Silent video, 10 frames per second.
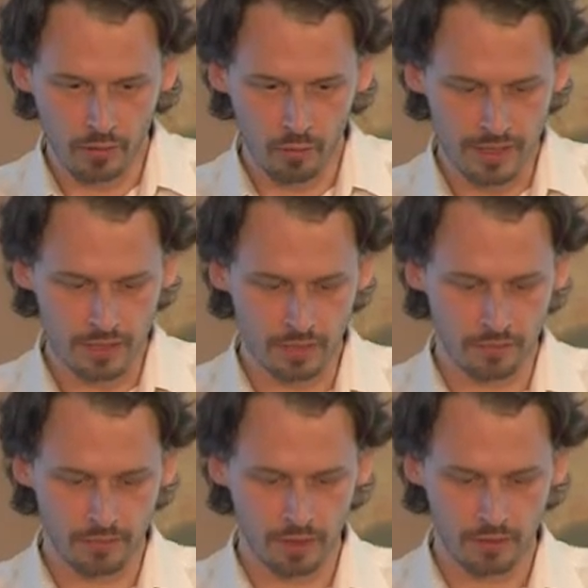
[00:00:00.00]

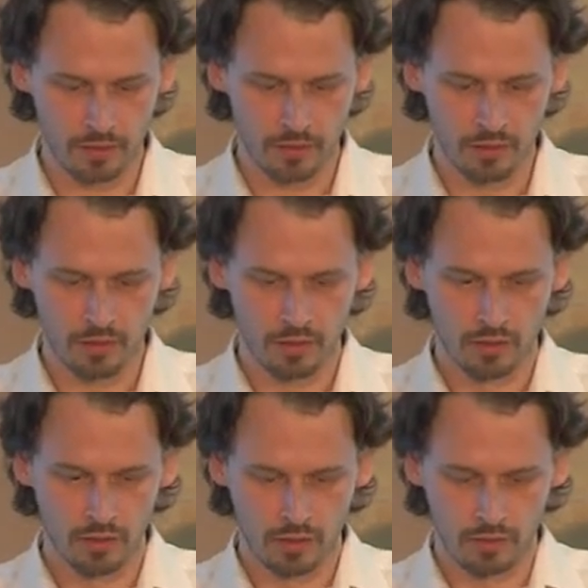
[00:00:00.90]
RESTCOM
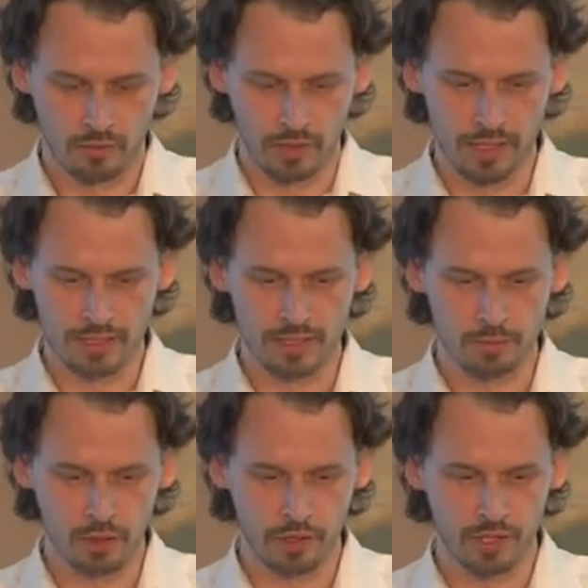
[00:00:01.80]
when it's
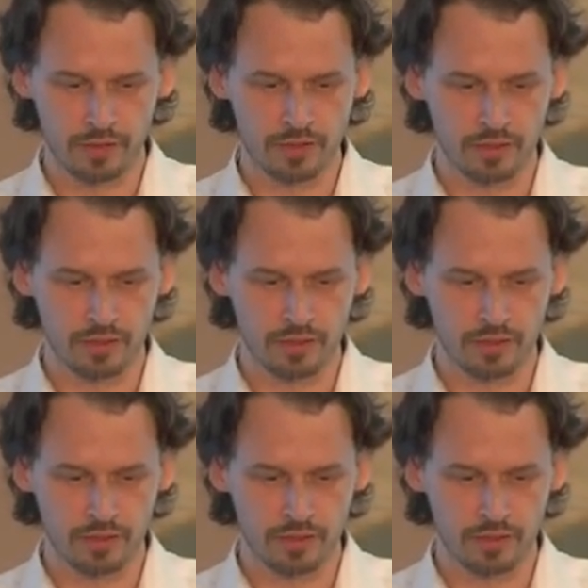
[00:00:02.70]
deployed,